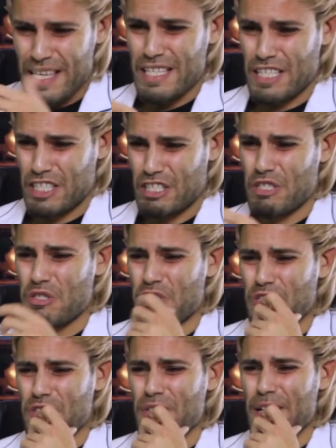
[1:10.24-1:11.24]
Can he use the
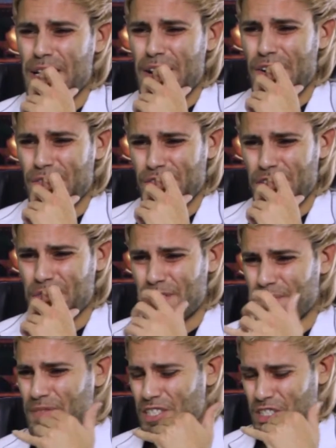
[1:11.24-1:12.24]
credit after? I want to
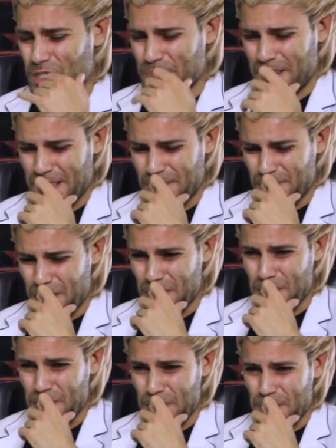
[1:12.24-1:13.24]
just make a phone
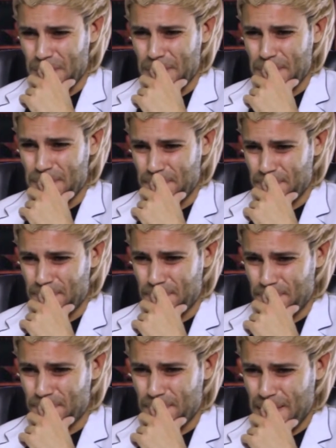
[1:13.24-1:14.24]
call.
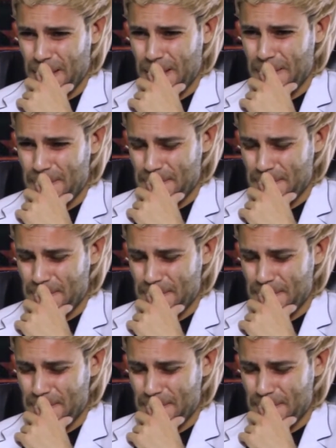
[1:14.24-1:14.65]
Yeah.